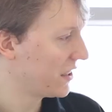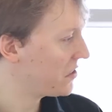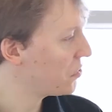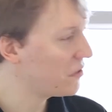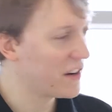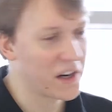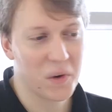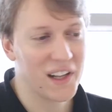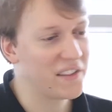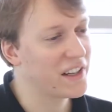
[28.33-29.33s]
it's all very
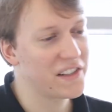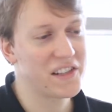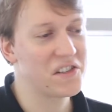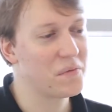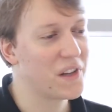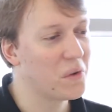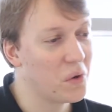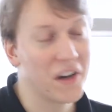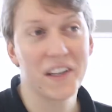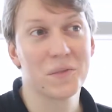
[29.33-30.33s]
well having a system that
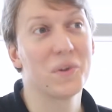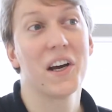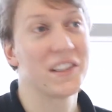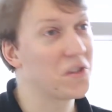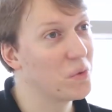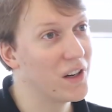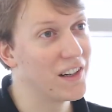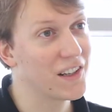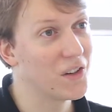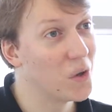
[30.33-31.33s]
works, but it has to
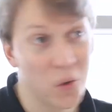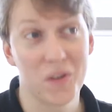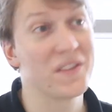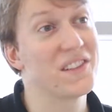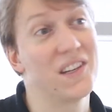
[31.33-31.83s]
work all of the